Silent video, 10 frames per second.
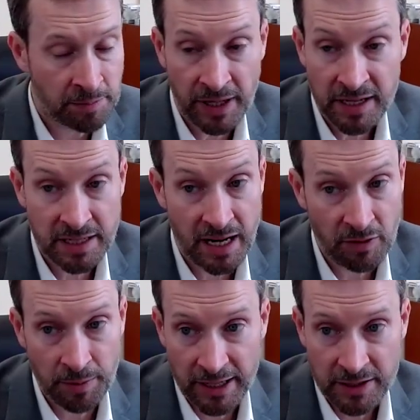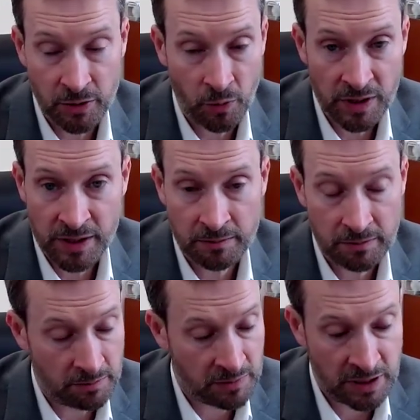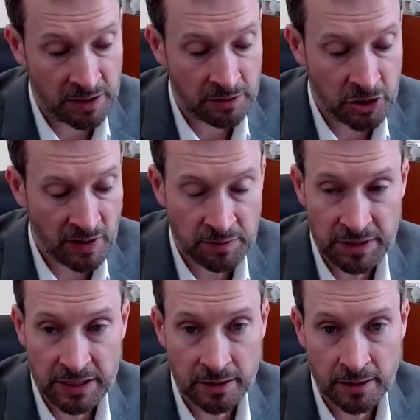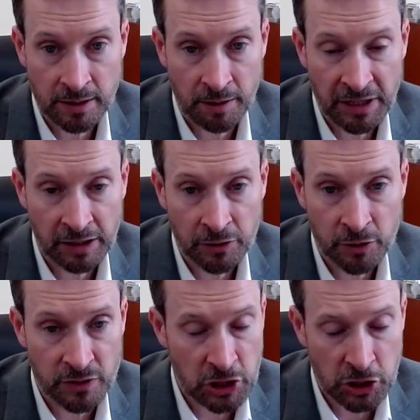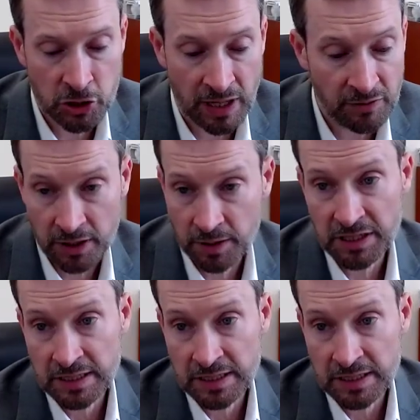And this applies to everybody. So whether it doesn't just have to be a Maryland or Virginia driver,